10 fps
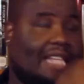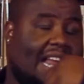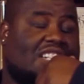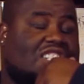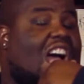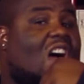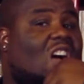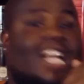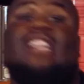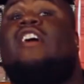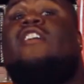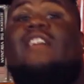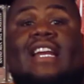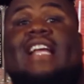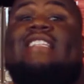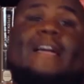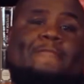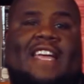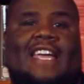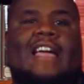that a child can learn in that
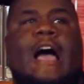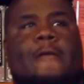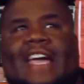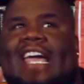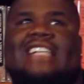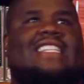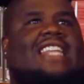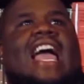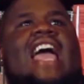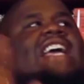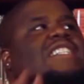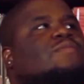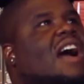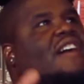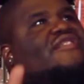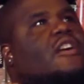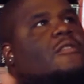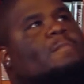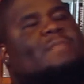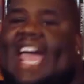type of heat. But here's the thing. Here's why I
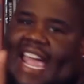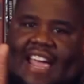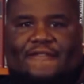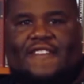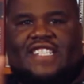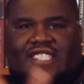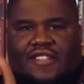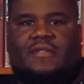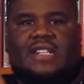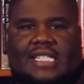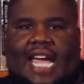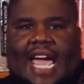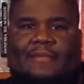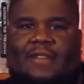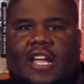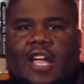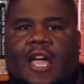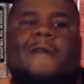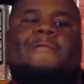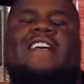felt bad for the students, Camden.
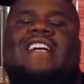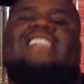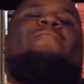Because